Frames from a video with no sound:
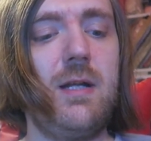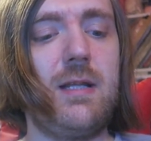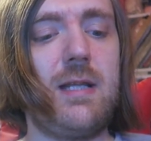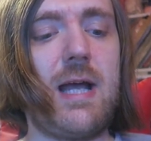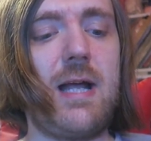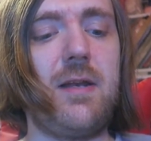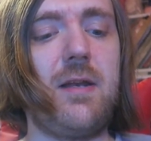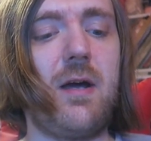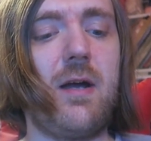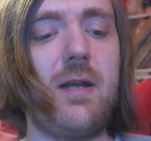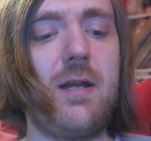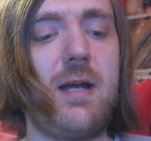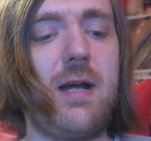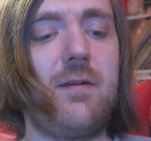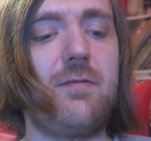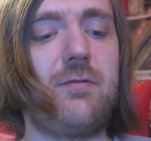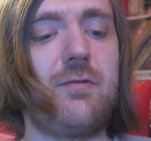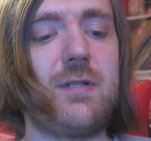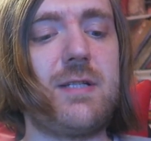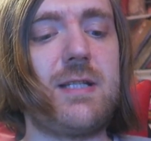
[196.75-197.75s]
That night,
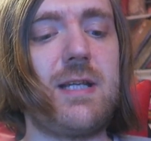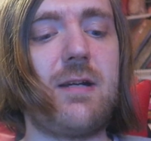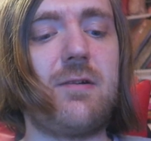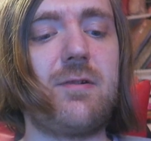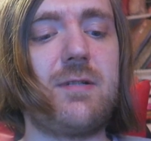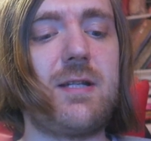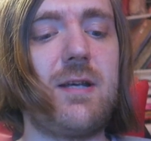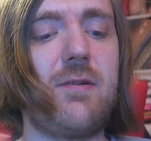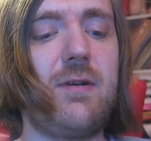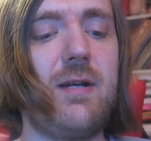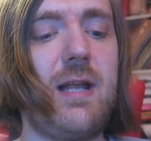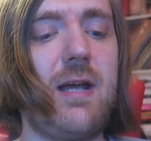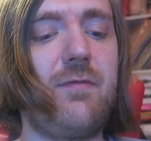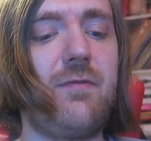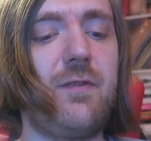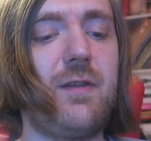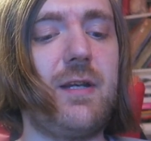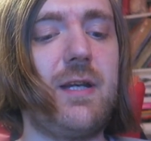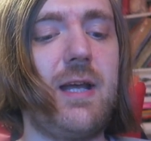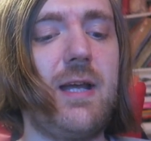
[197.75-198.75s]
after his secretary left
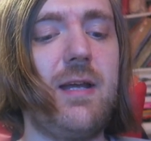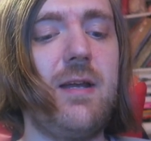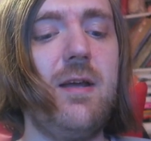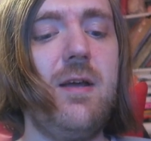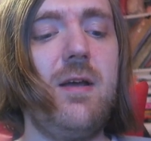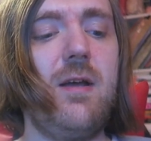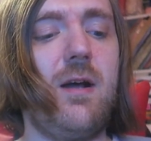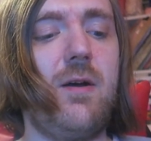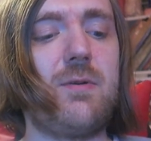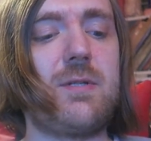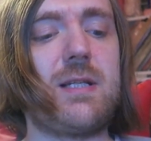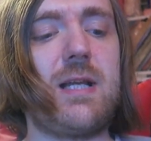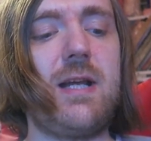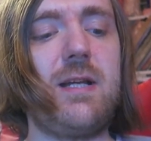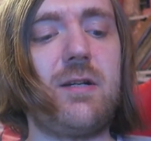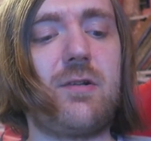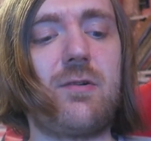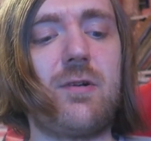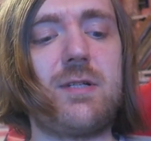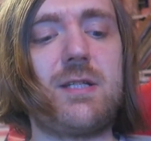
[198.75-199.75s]
for the day, I was
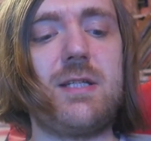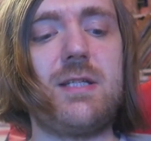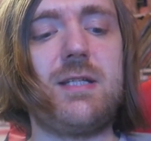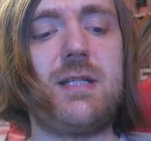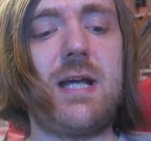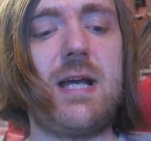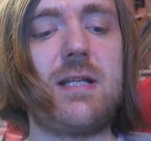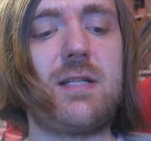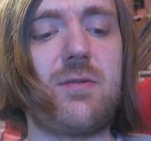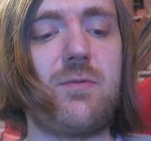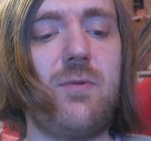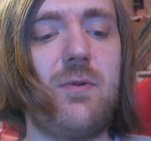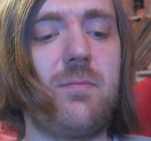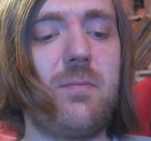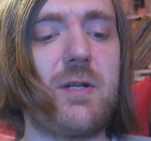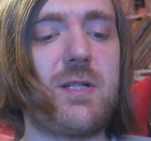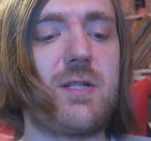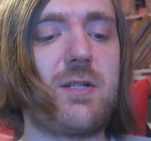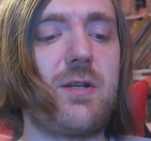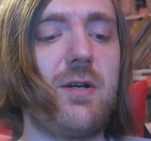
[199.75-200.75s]
laid across his desk with
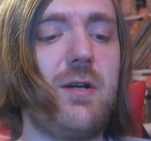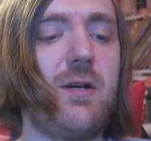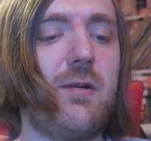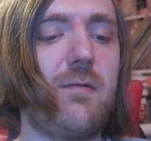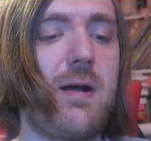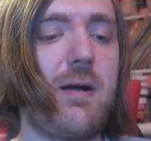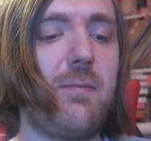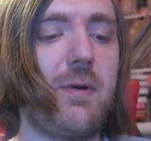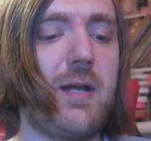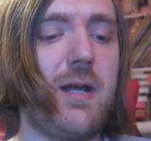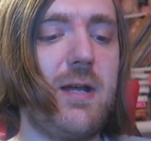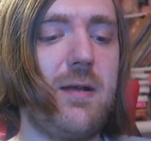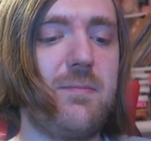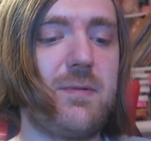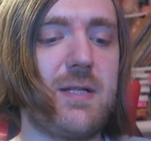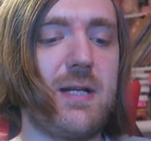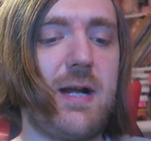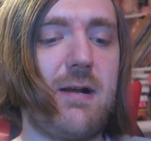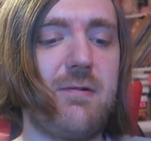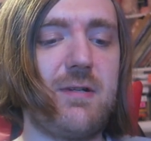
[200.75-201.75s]
my skirt around my
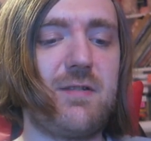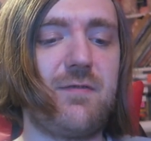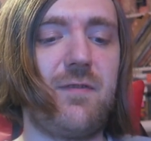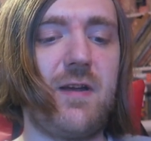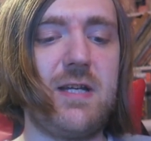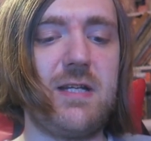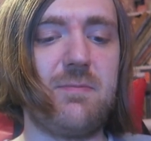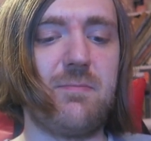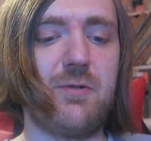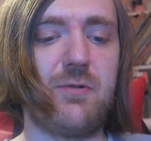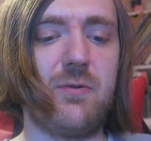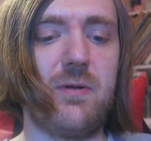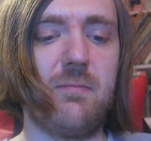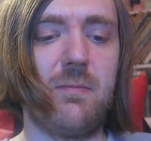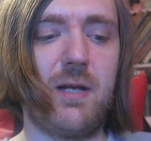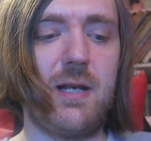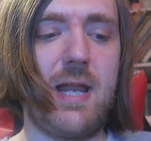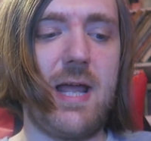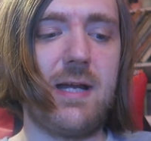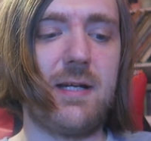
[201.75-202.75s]
hips and Ari's face between
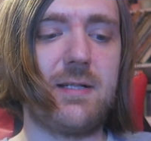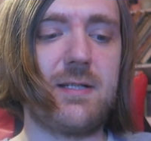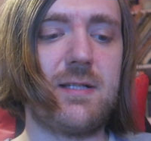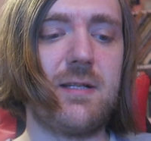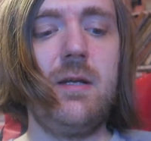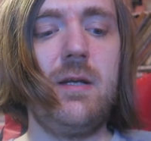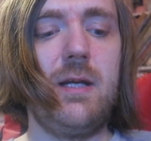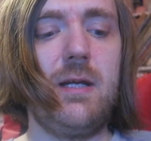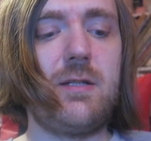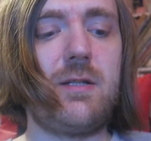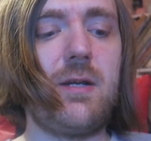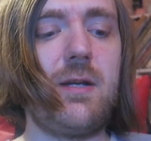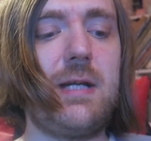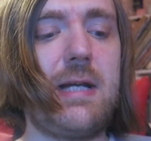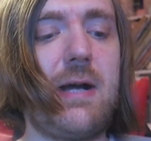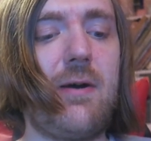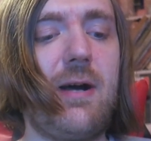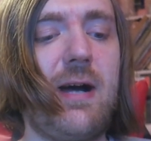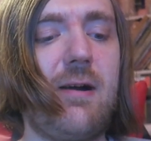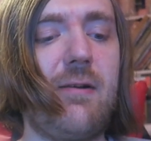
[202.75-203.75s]
my legs. It turned
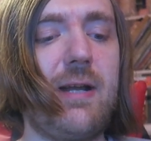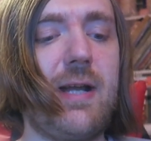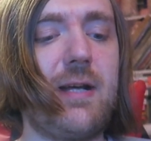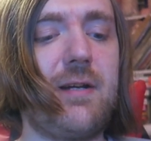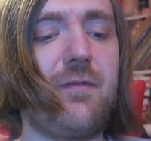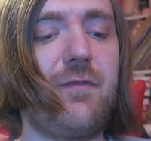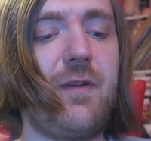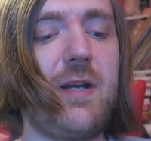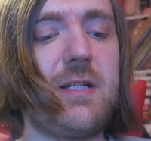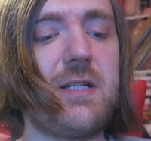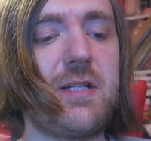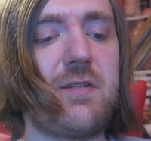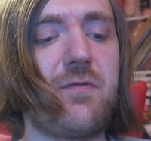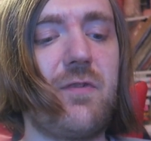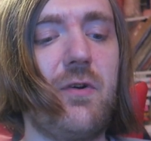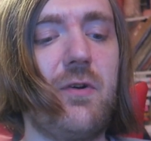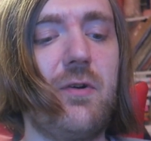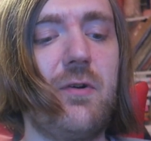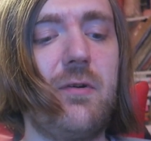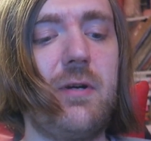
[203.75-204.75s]
out Ari had a fetish
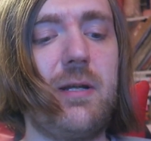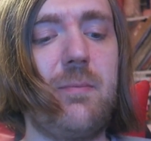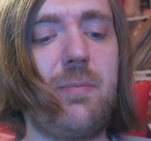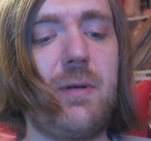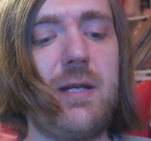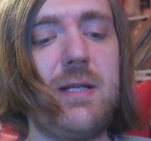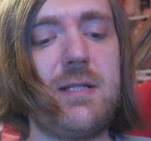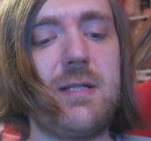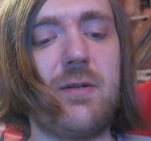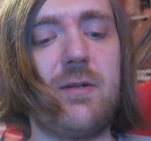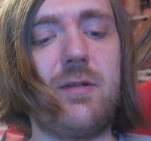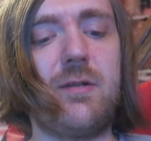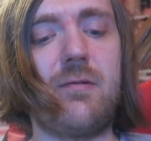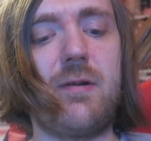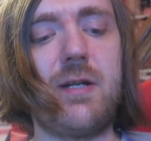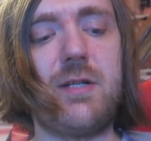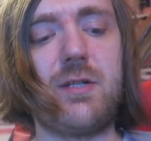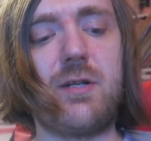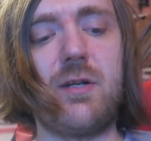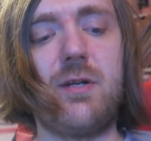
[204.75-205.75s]
for orally pleasing
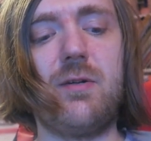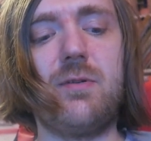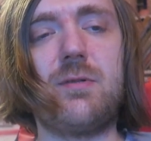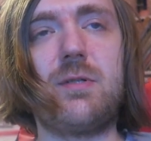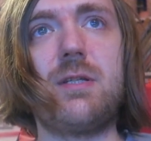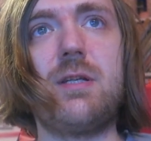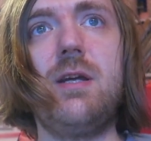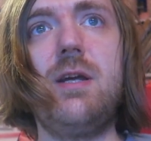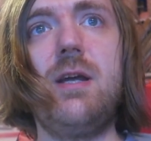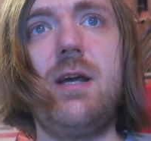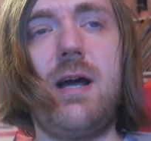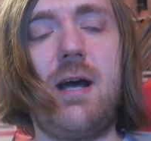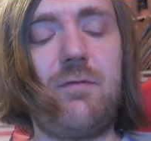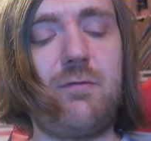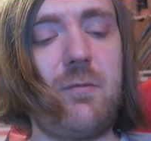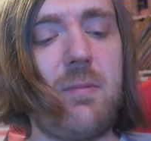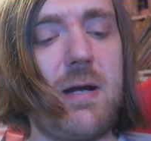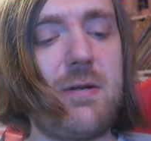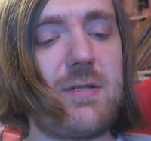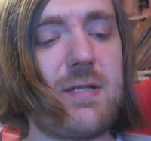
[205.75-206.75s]
underage girls.
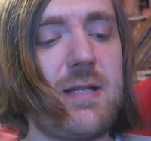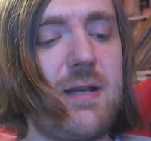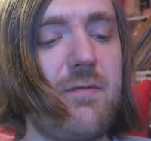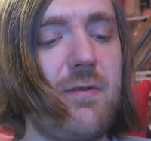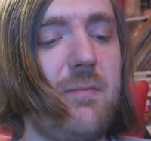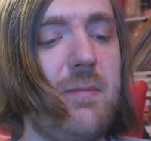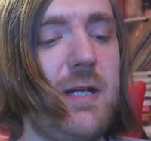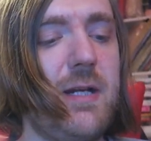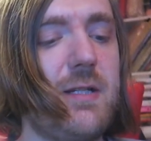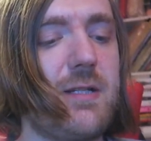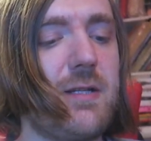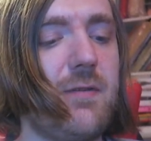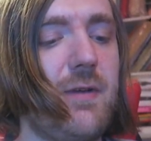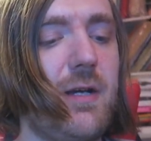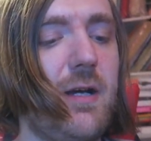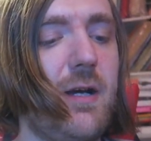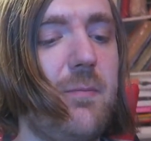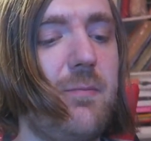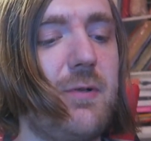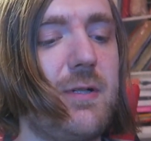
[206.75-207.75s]
After about seven minutes of
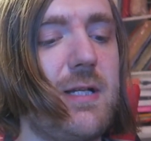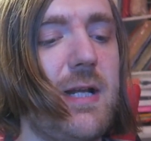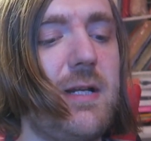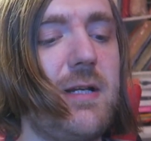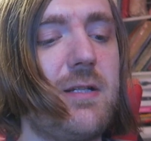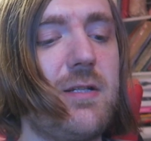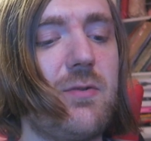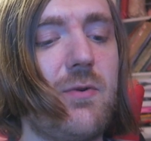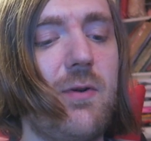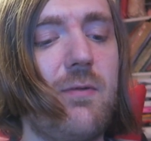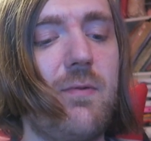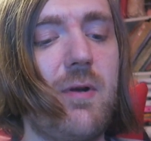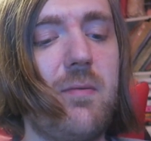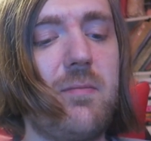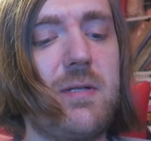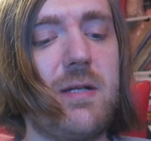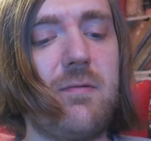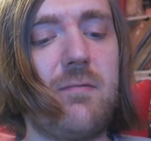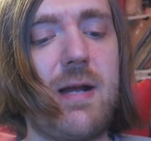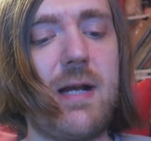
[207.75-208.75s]
it, I pretended to
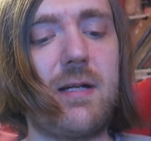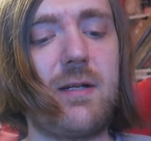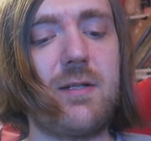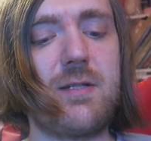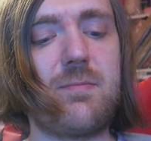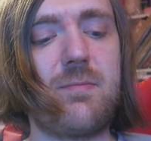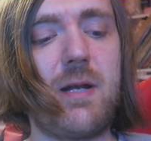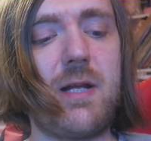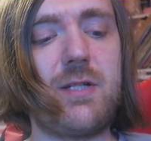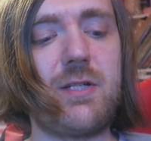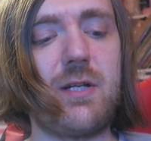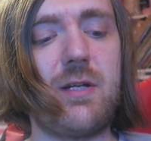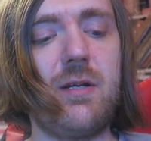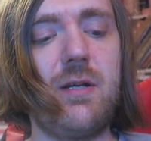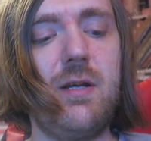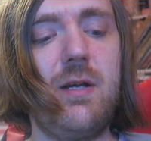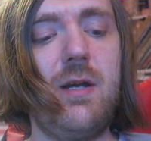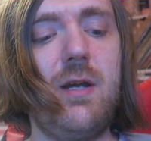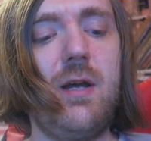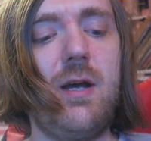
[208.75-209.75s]
erupt in reckless pleasure.
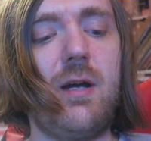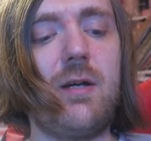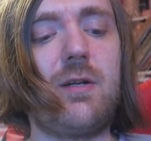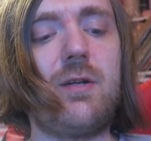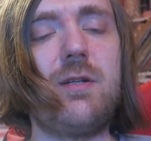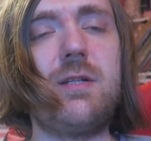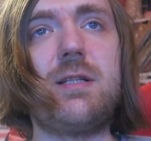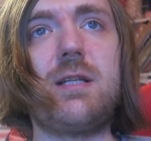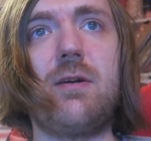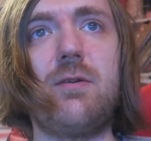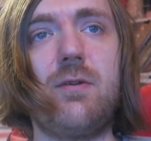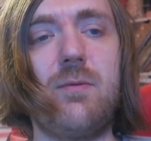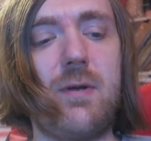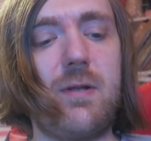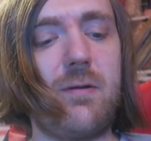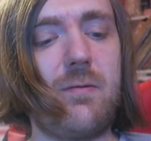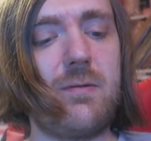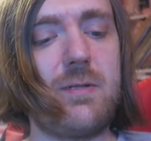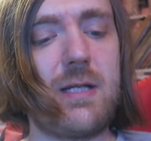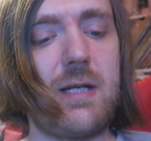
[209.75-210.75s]
I couldn't tell you
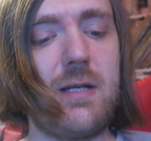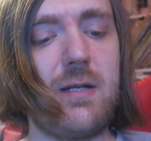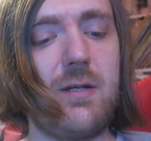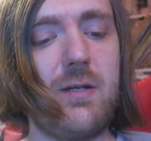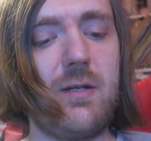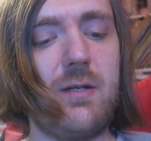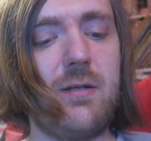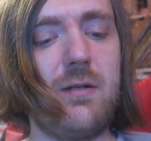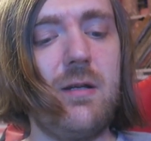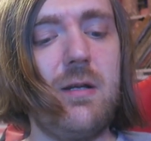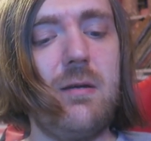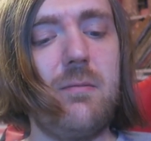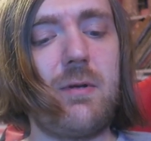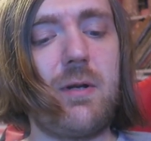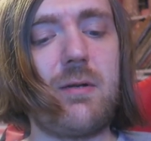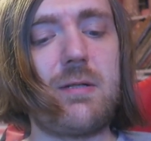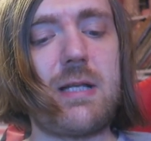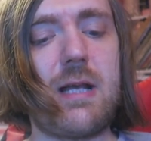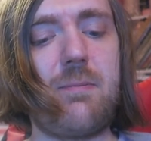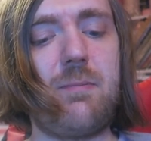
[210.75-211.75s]
whether it was any good, but
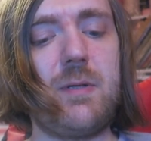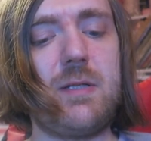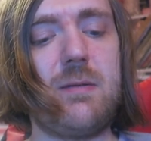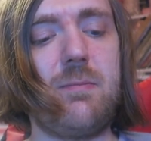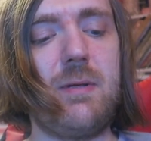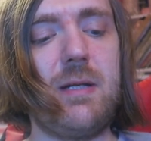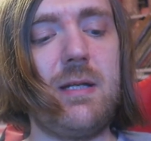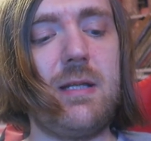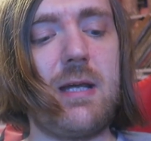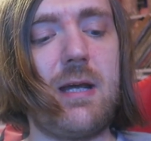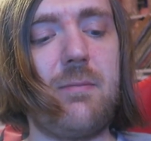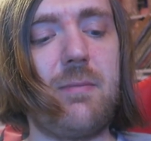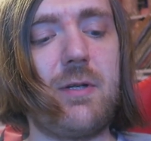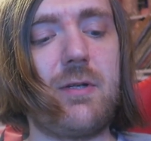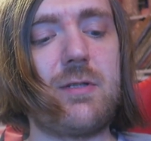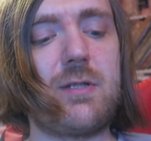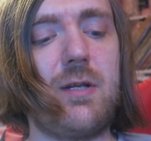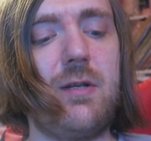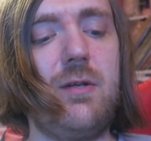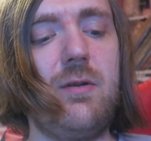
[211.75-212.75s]
I was happy to be there
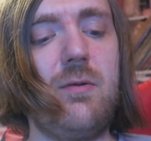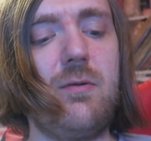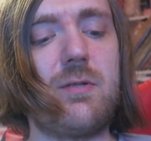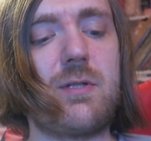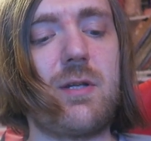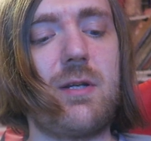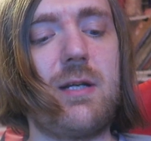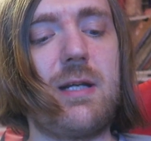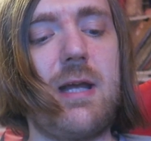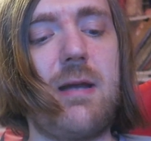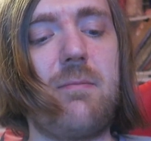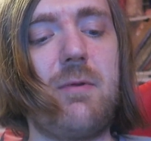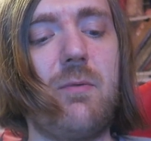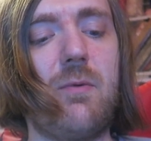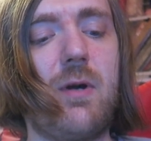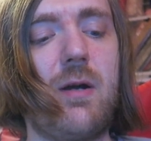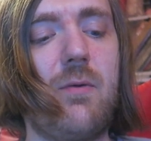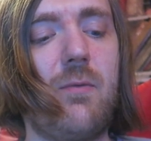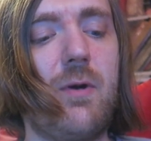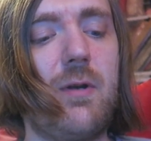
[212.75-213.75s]
because I knew it was going to get me
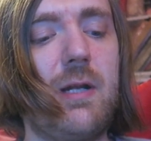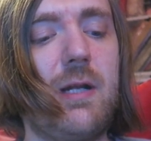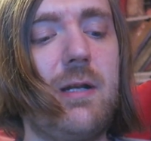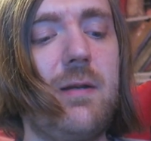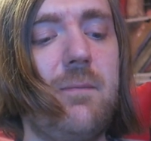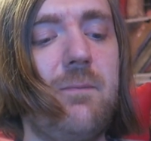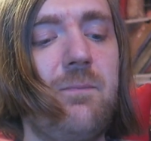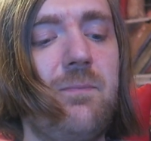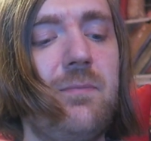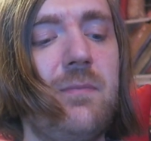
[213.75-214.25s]
what I wanted.